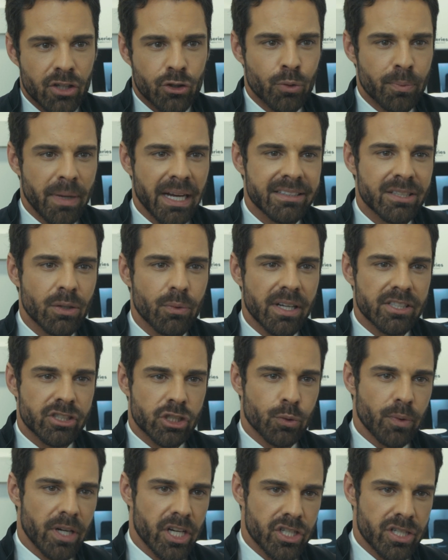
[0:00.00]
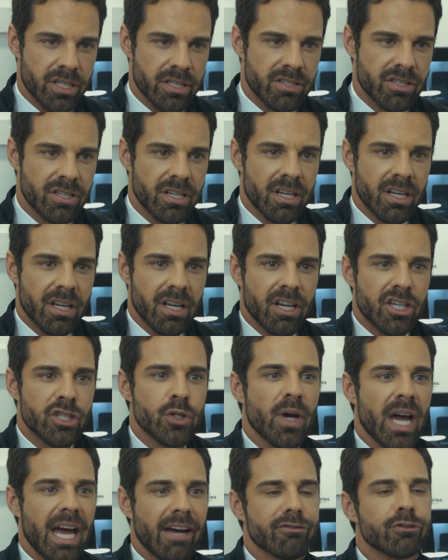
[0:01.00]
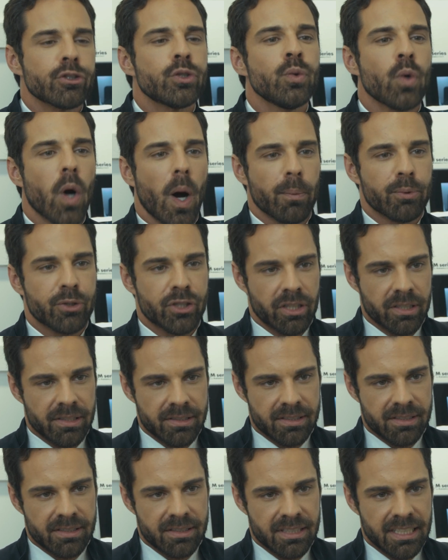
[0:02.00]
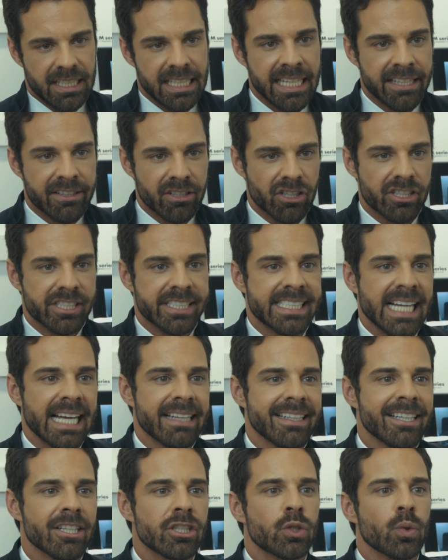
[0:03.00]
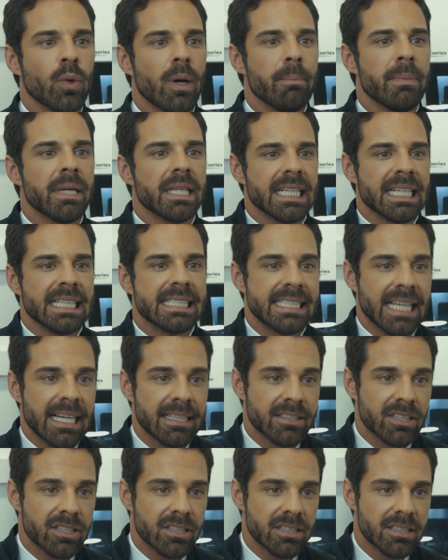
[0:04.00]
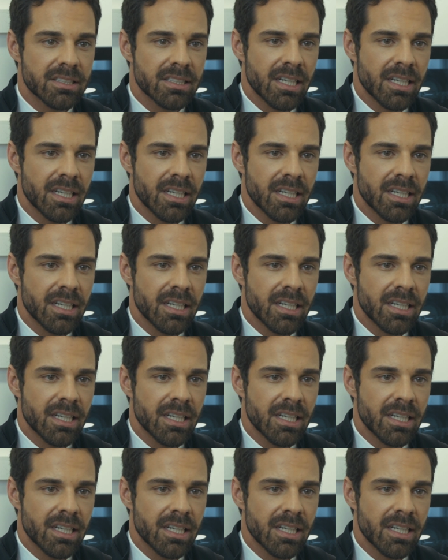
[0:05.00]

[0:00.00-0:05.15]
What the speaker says: To make the restorations, you have two options, either sending to a milling center